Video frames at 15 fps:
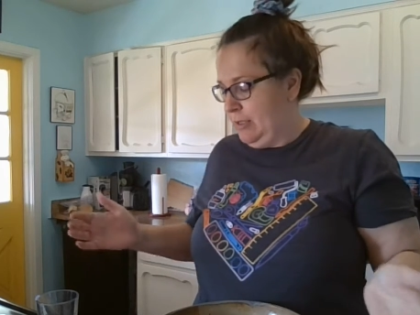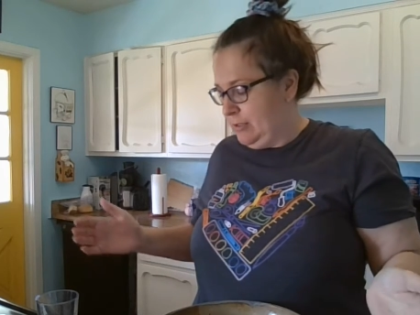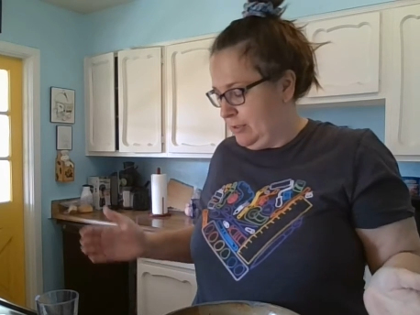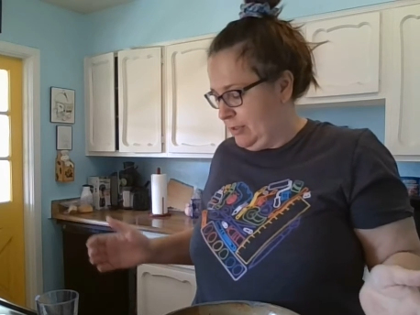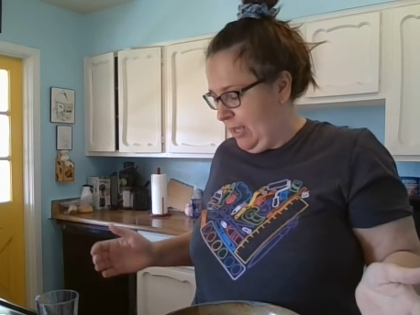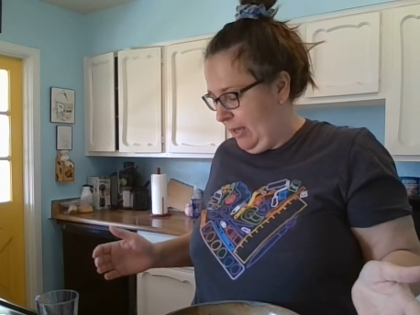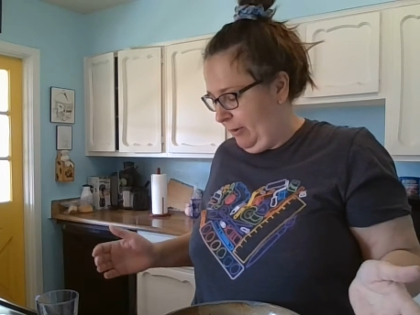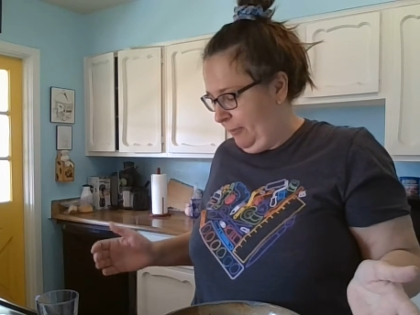
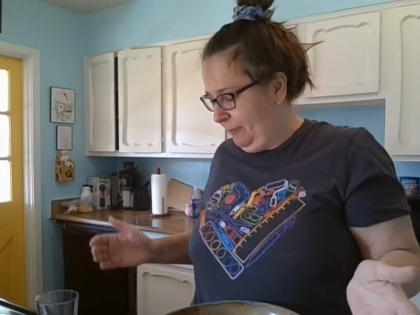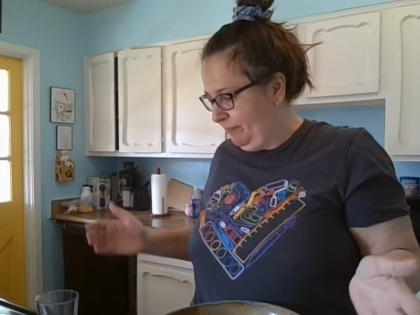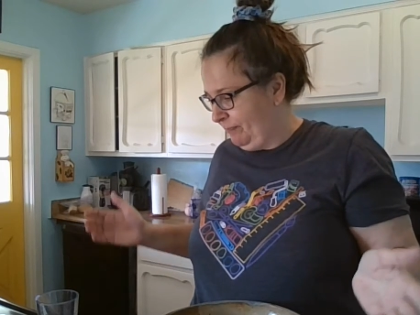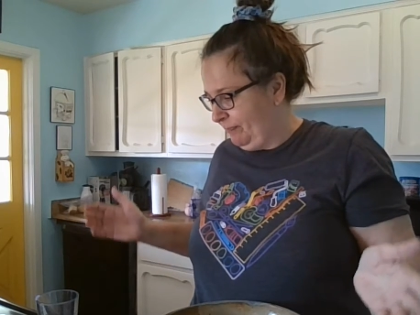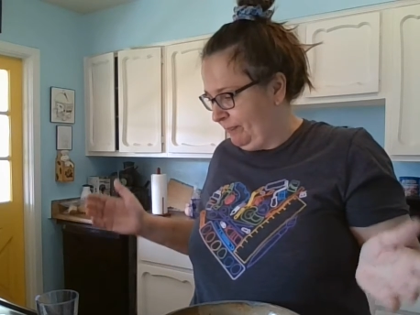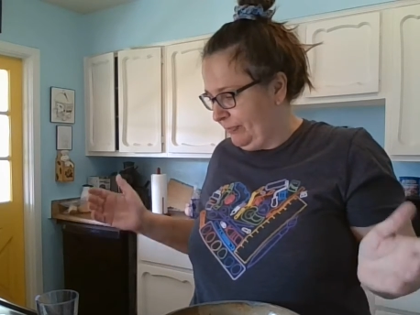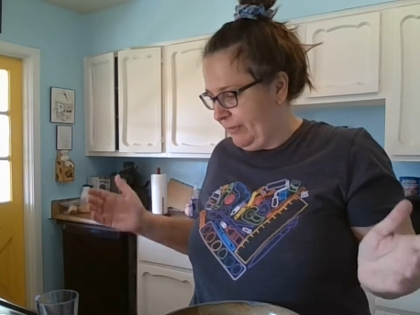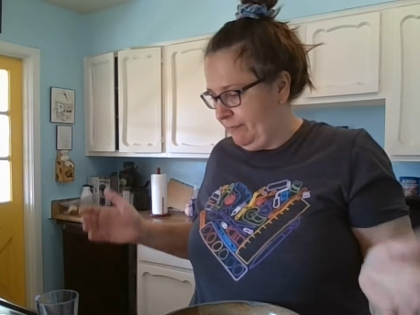So
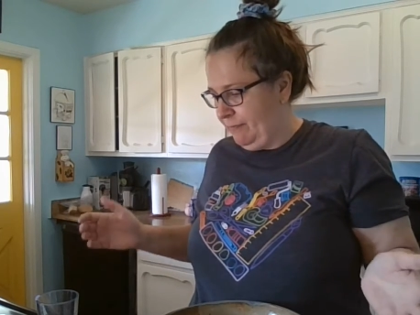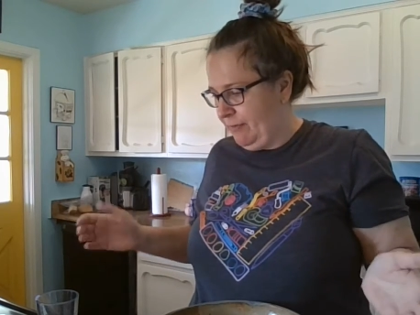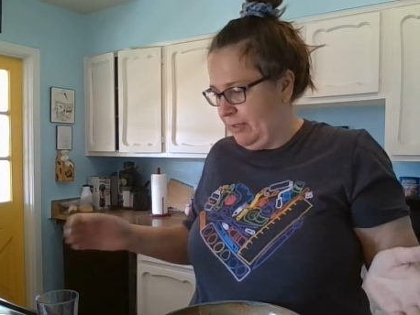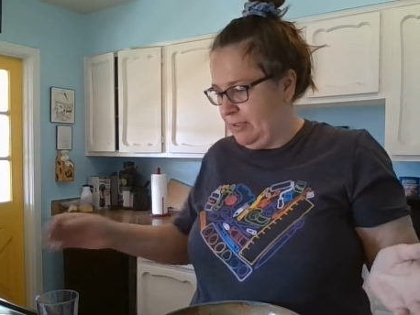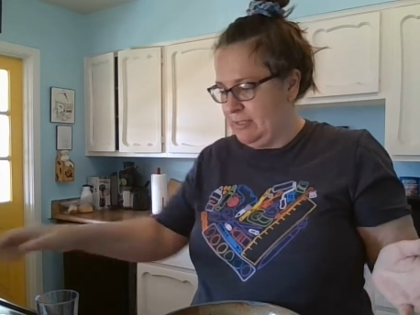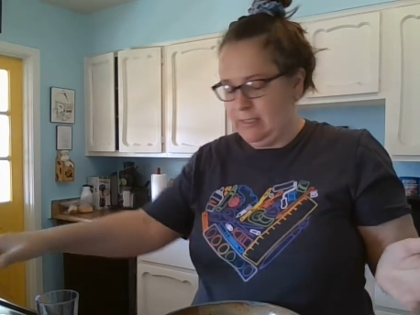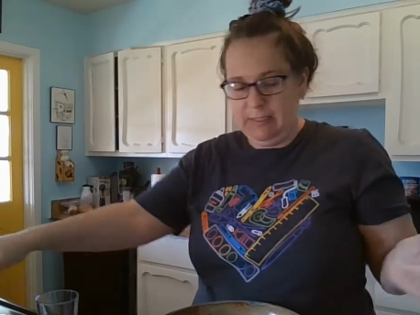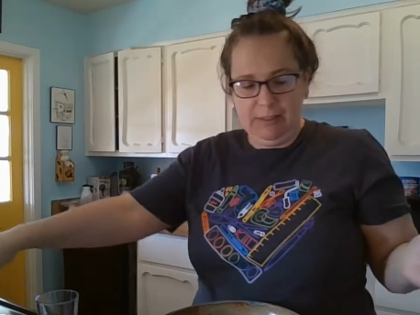the
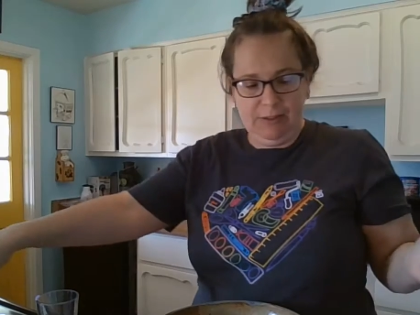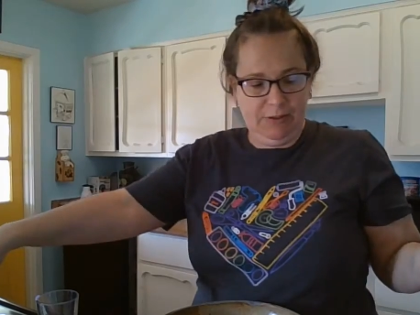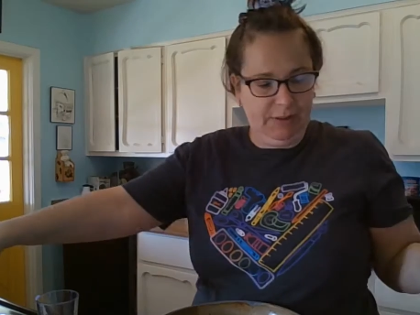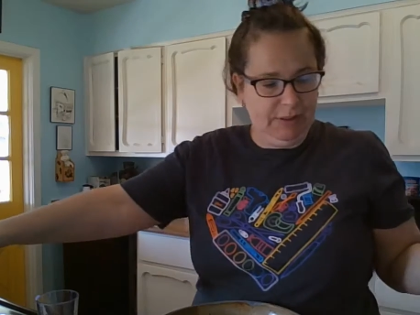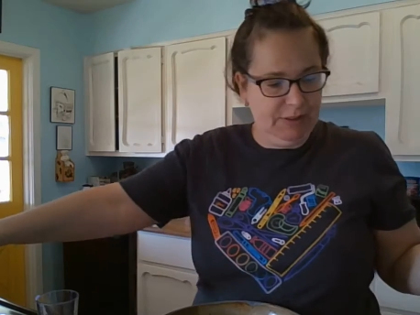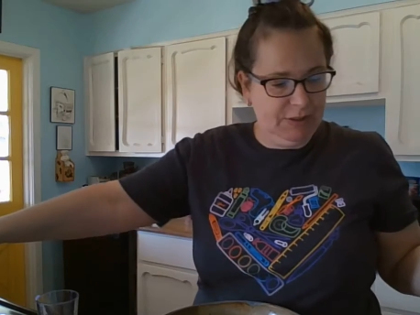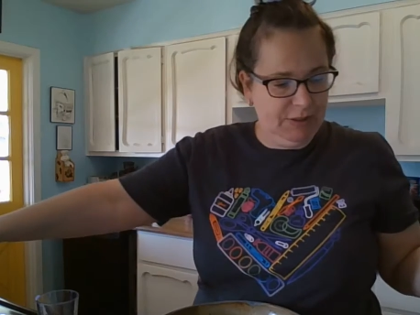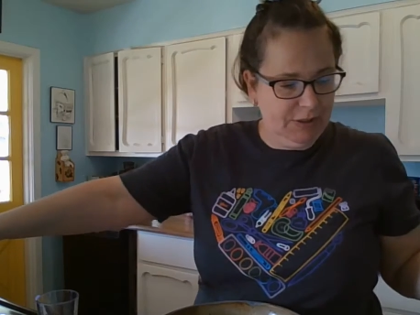first thing you
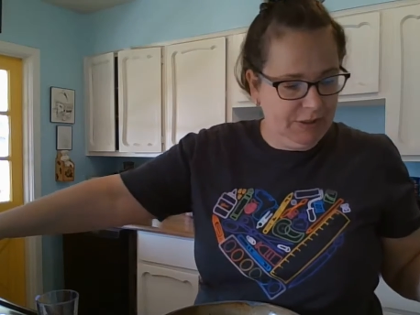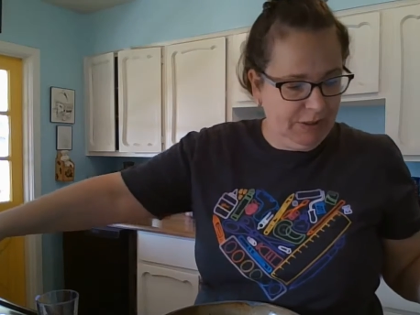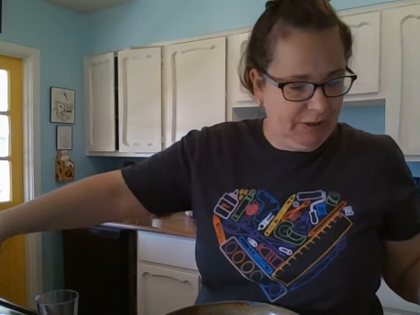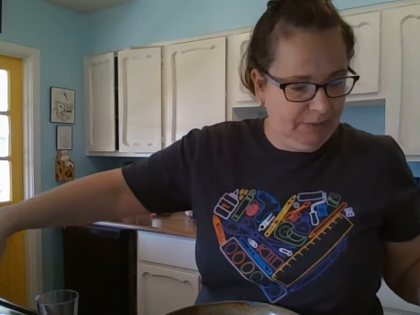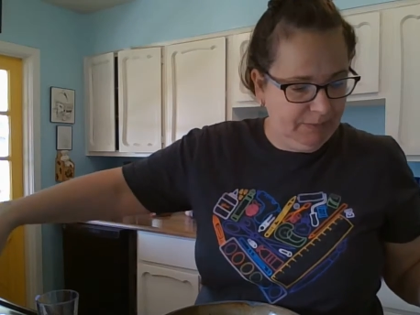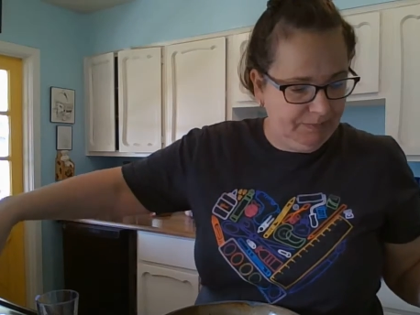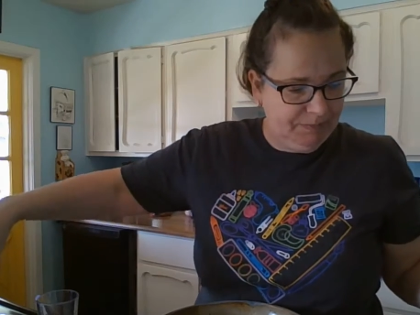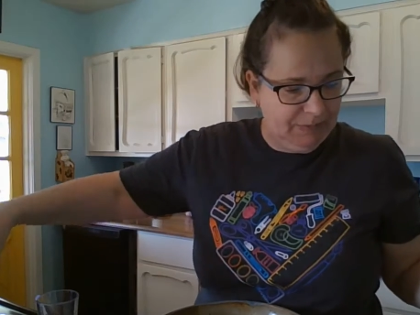need to do
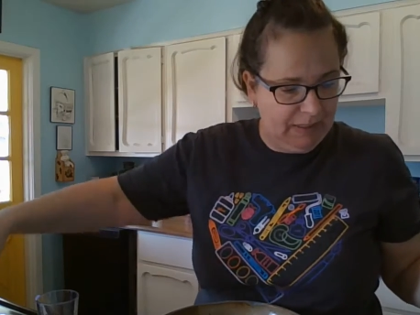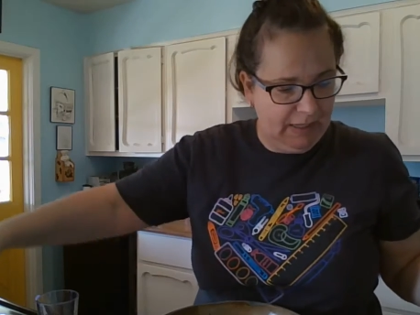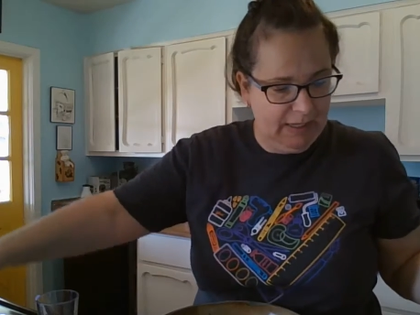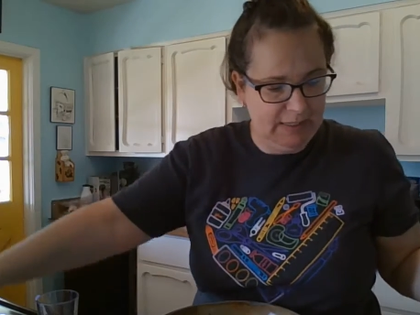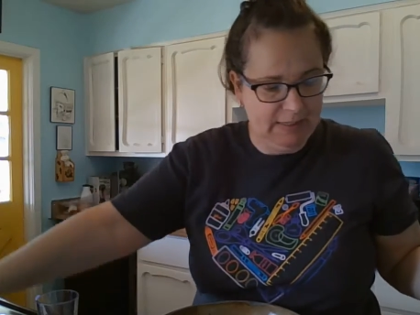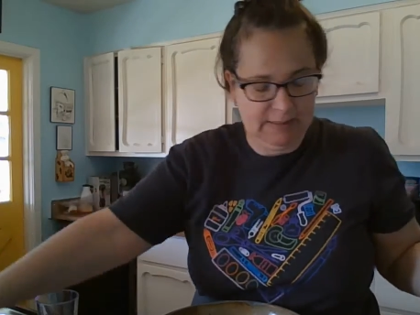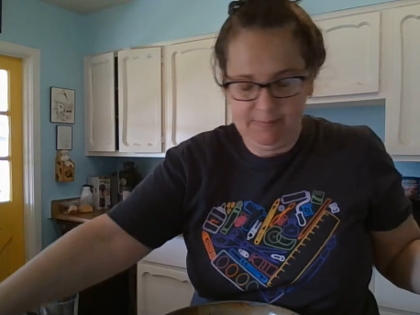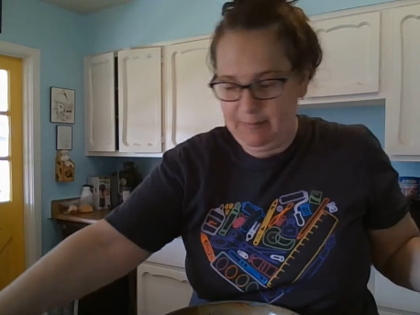
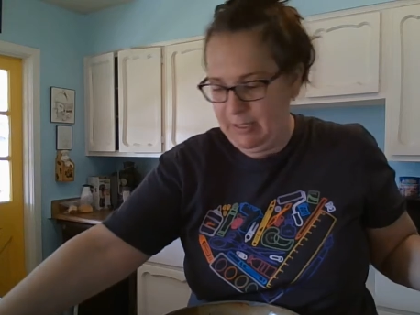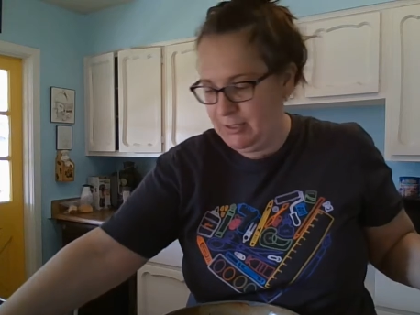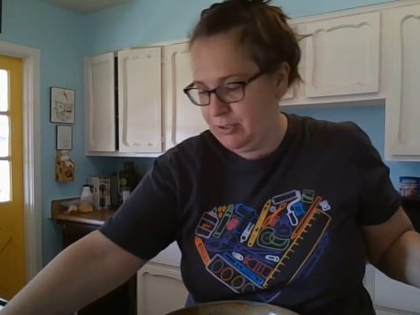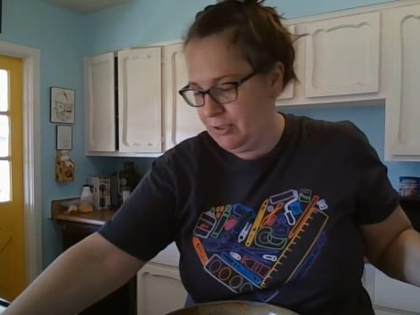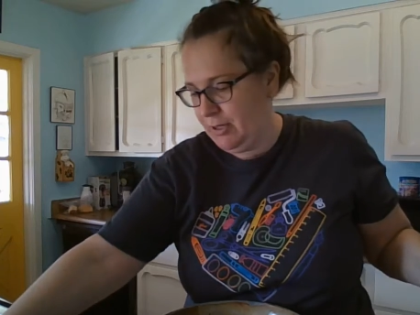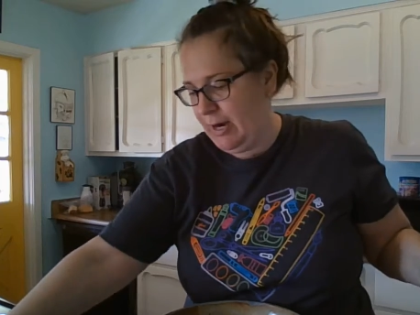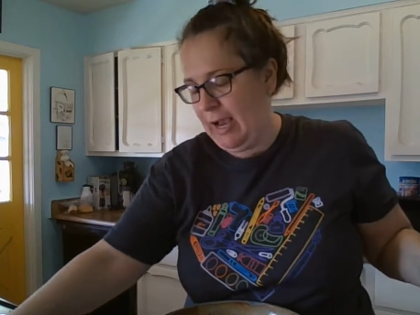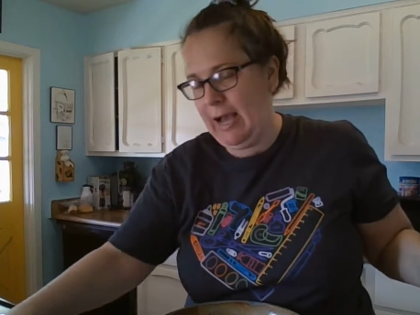is
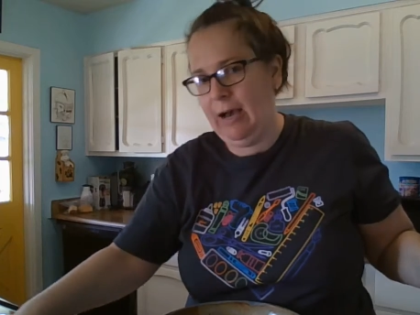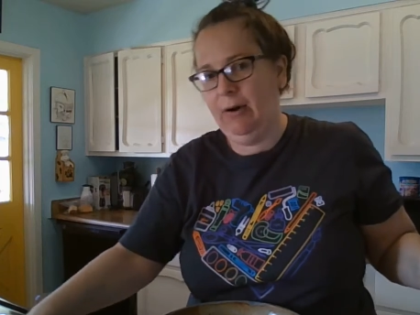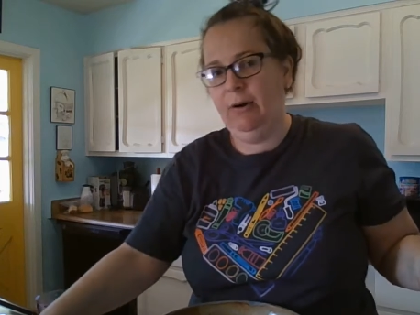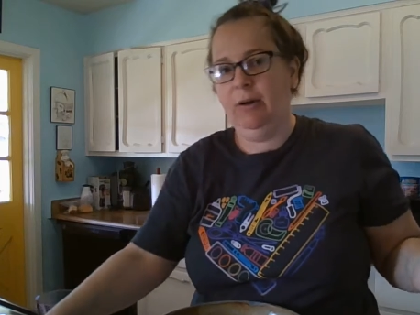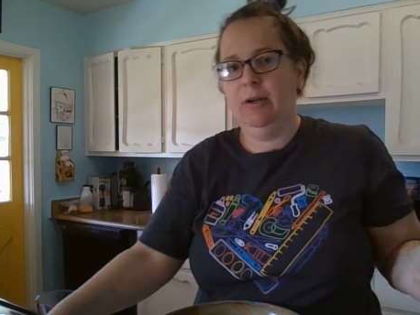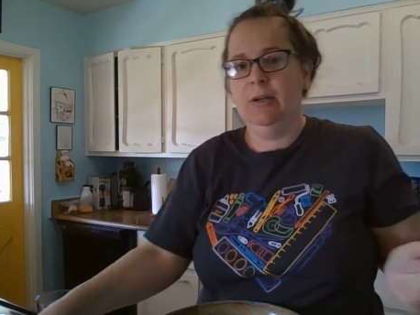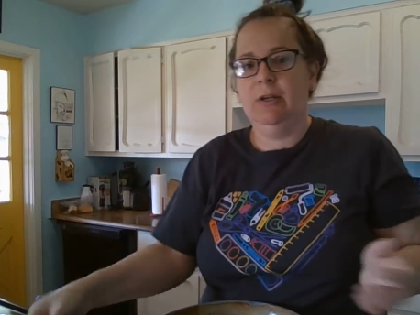measure out